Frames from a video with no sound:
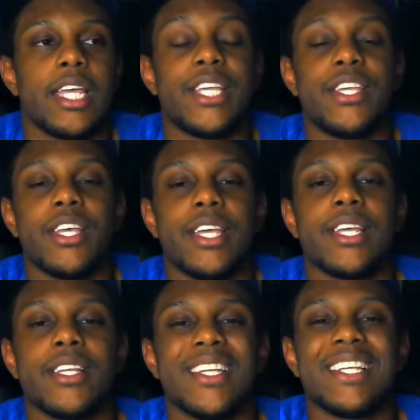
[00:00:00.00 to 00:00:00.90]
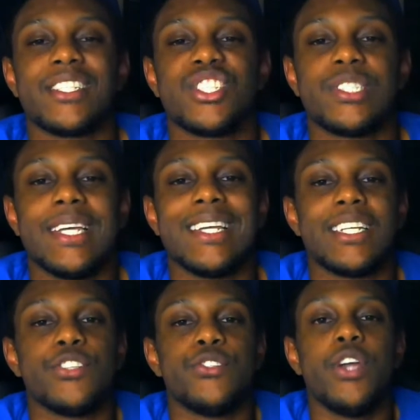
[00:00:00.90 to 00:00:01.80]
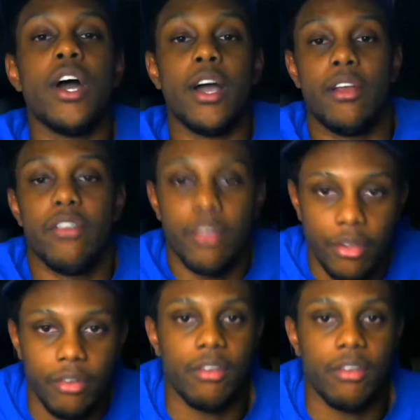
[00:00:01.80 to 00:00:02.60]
Get shit done.